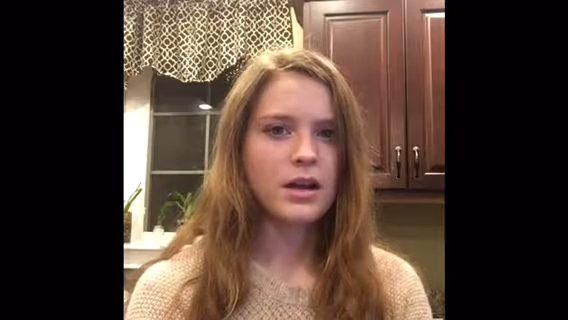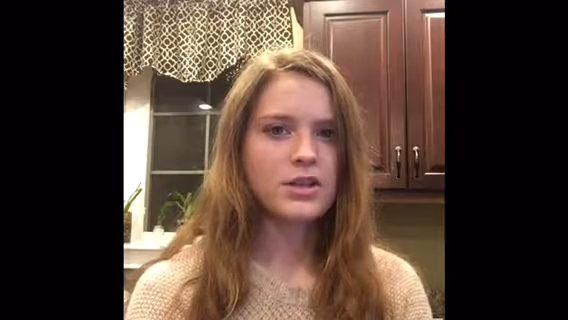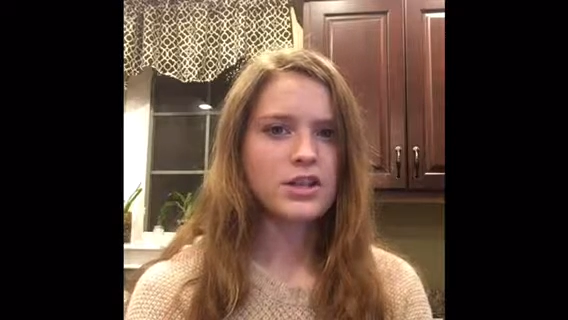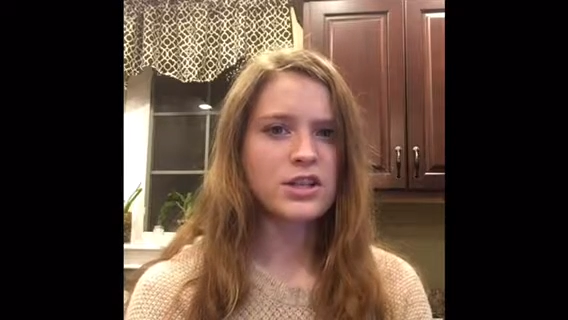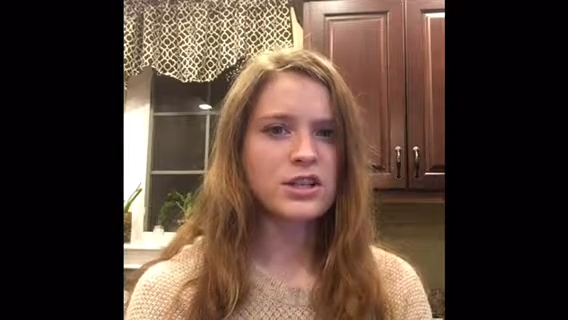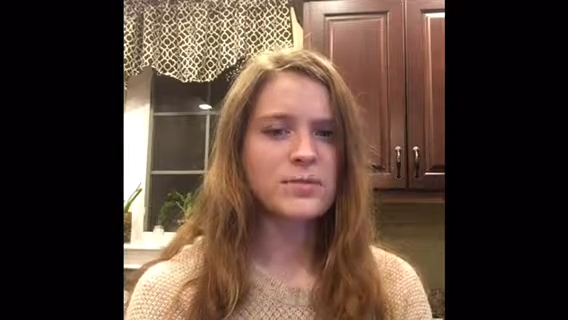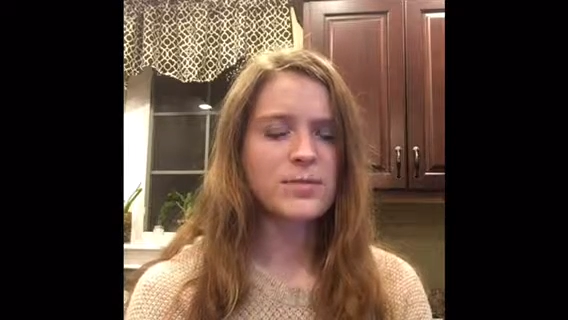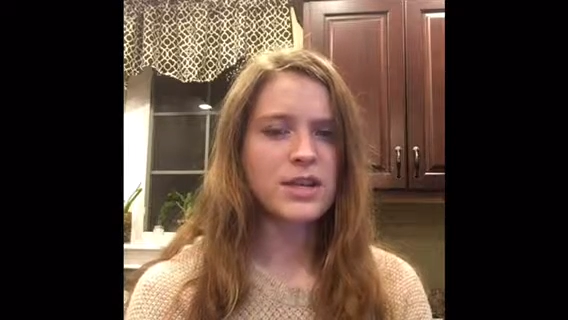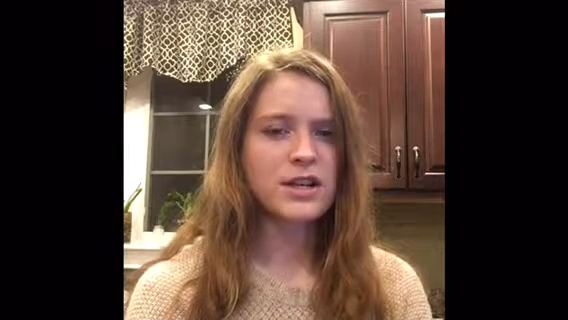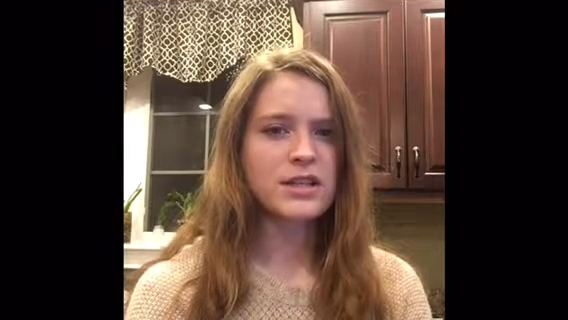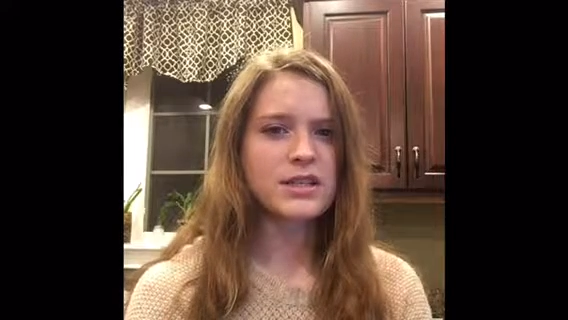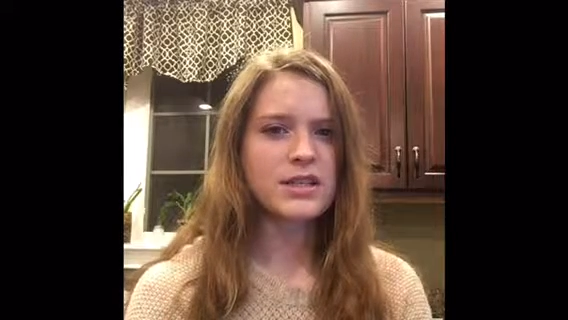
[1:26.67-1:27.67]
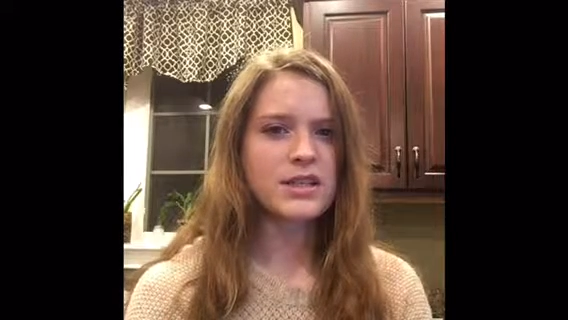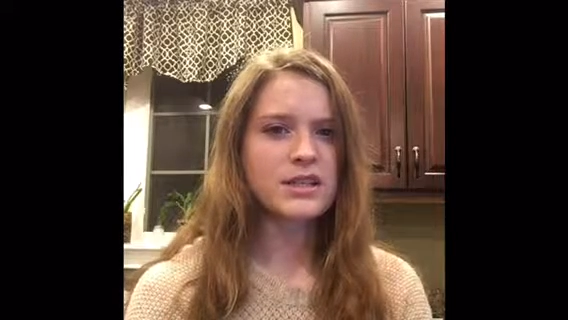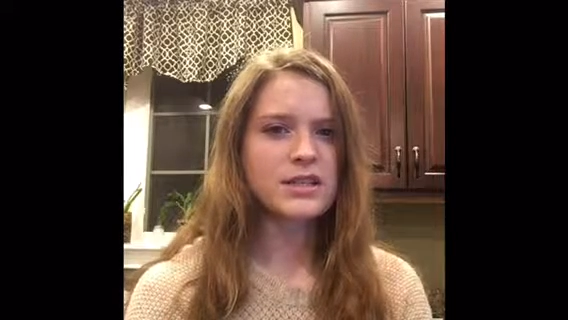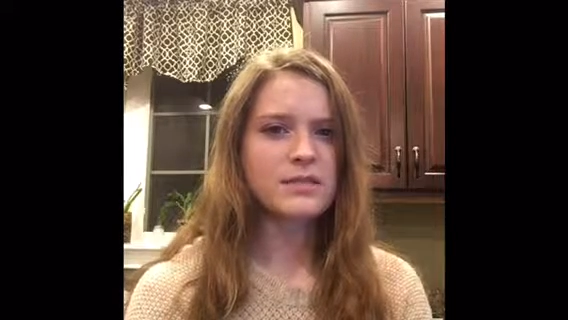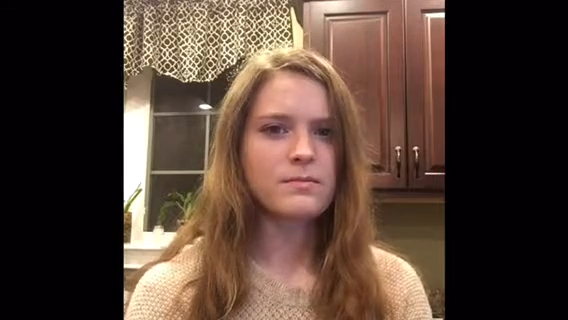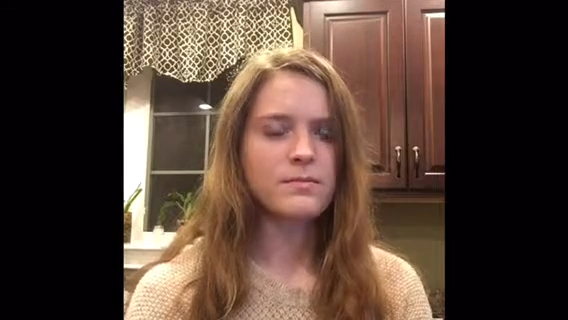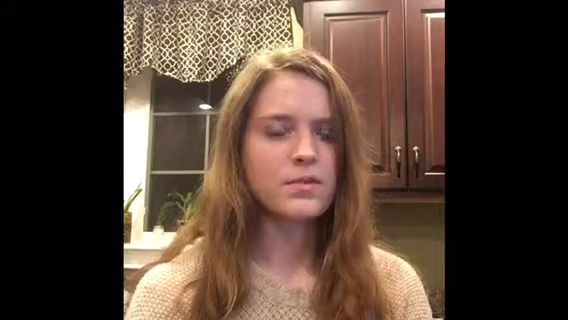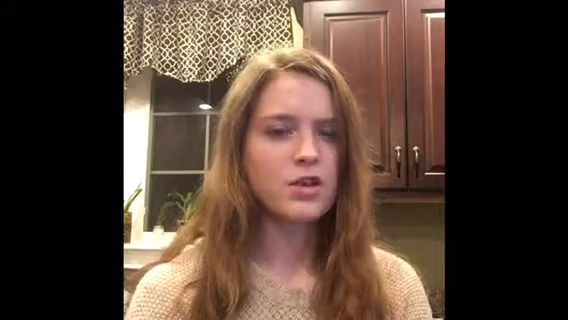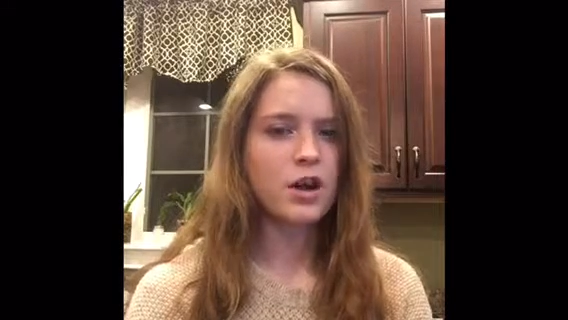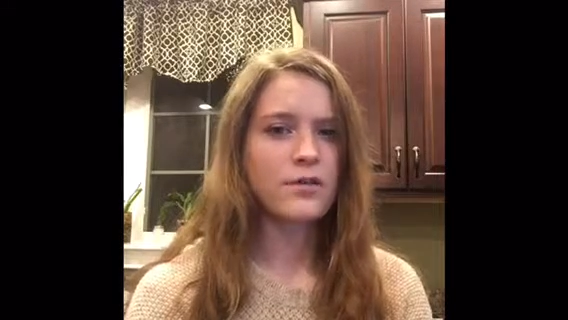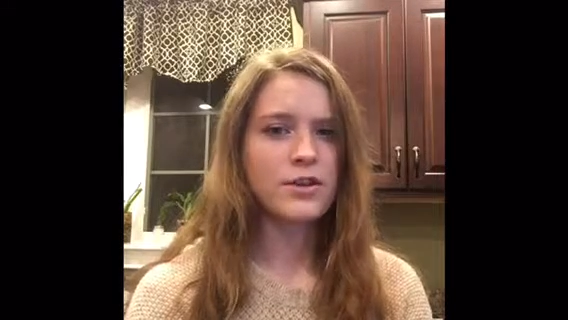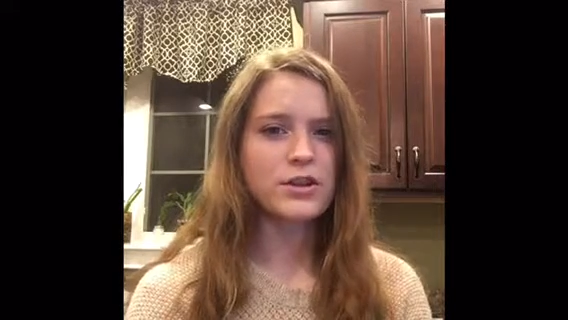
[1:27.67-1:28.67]
Just because it
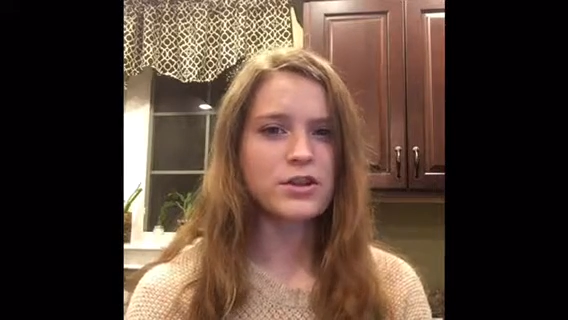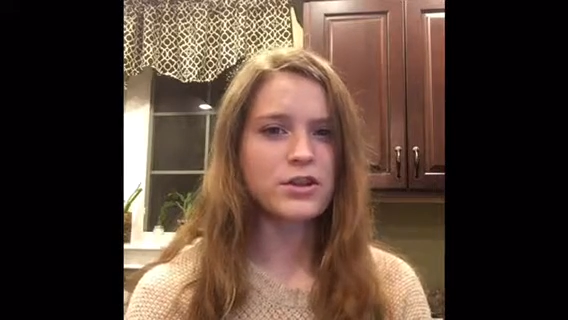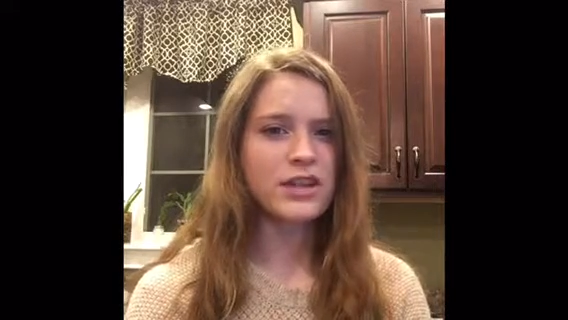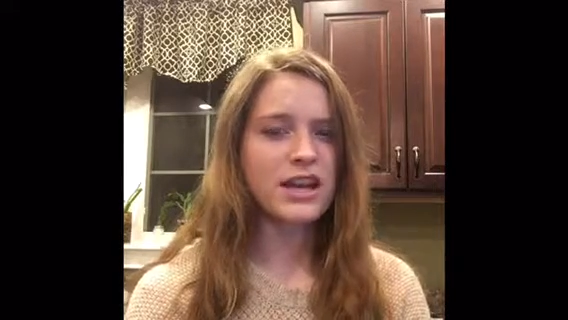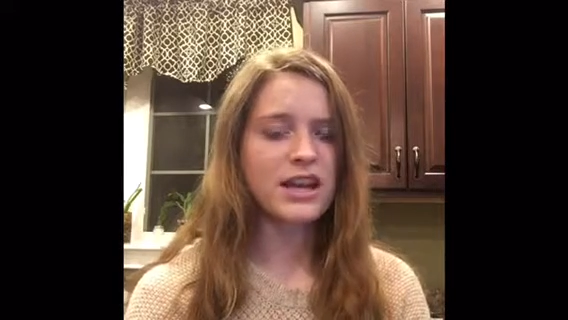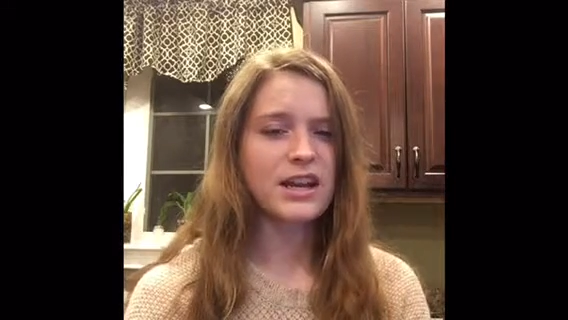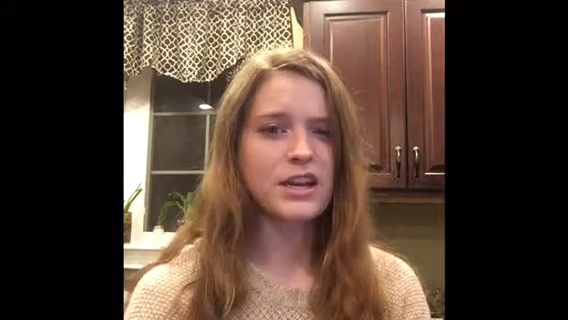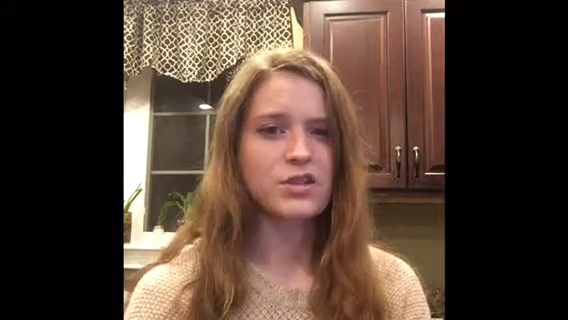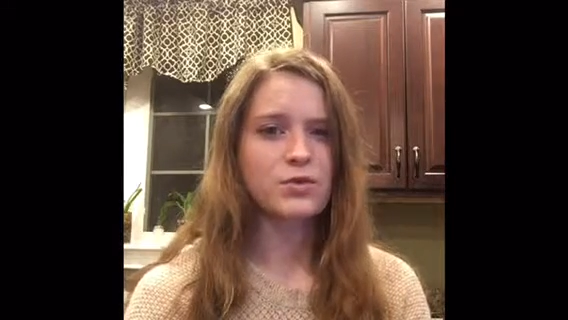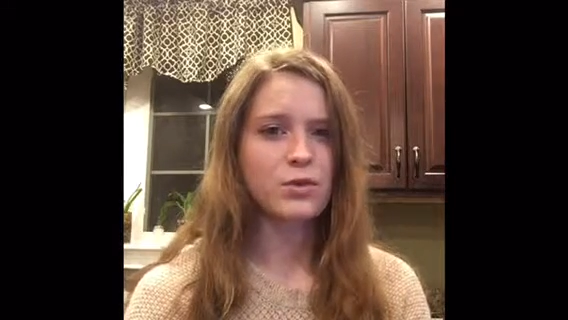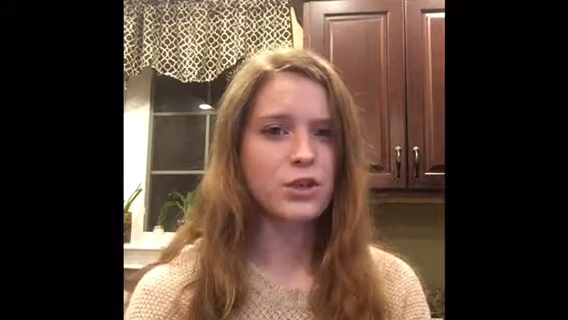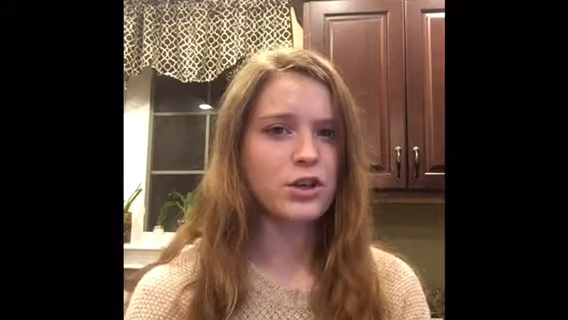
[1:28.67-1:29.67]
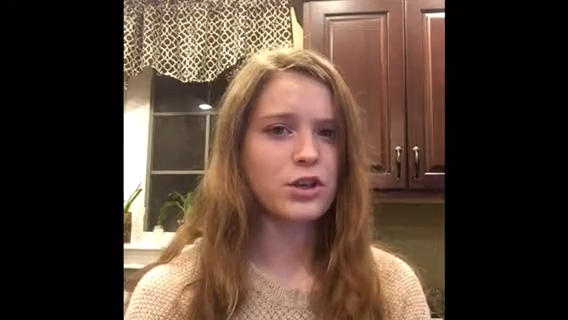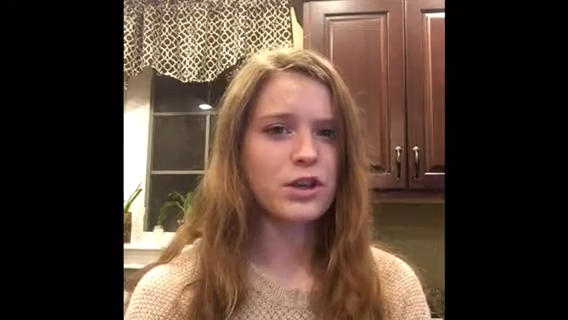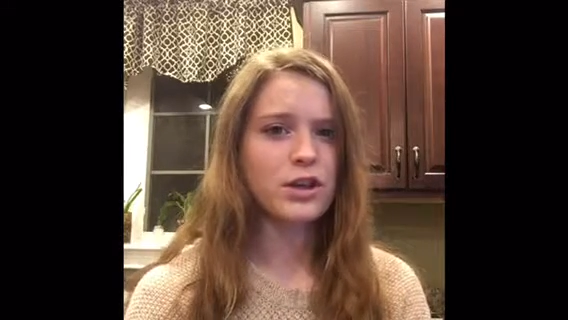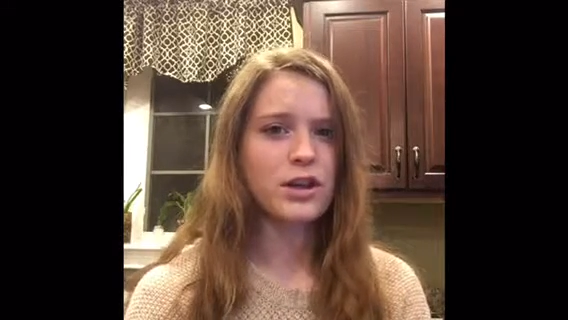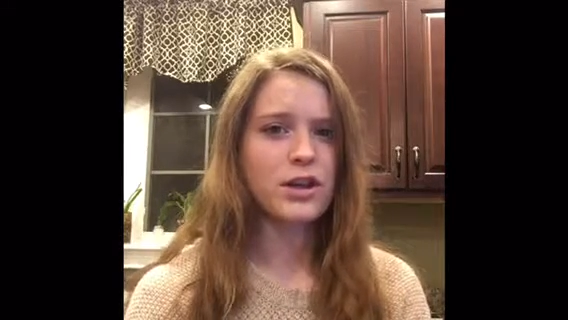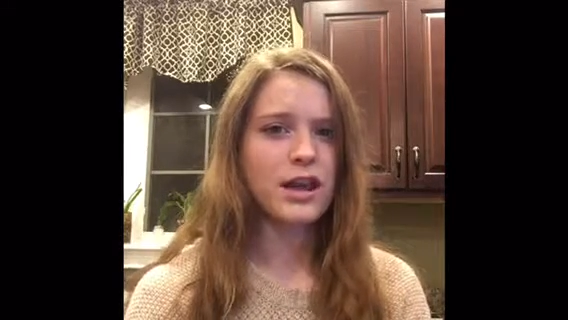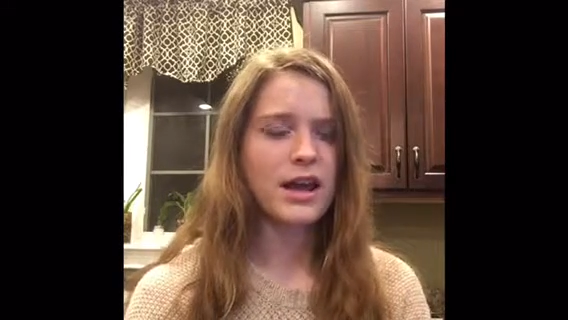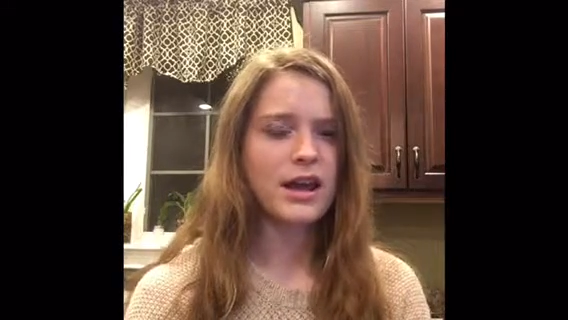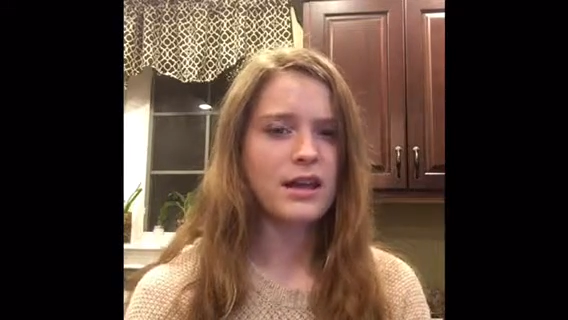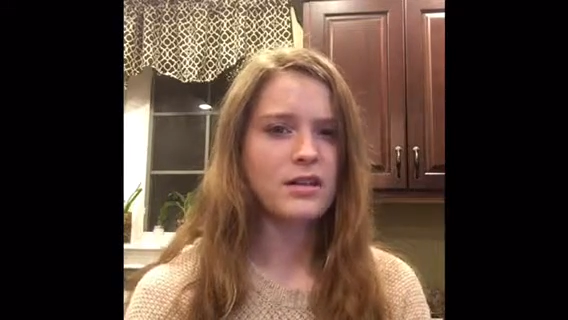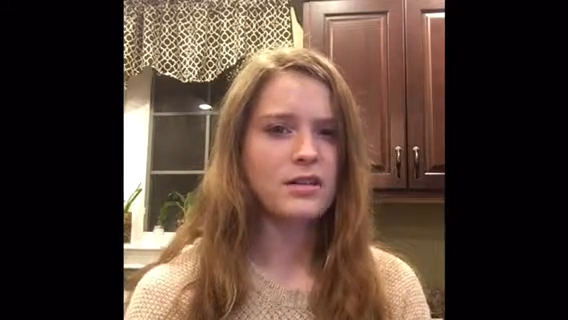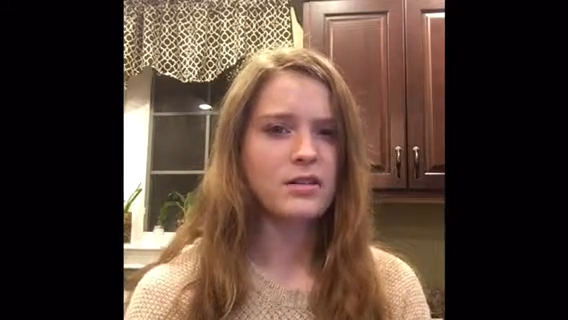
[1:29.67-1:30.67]
softens your skin and it's really good at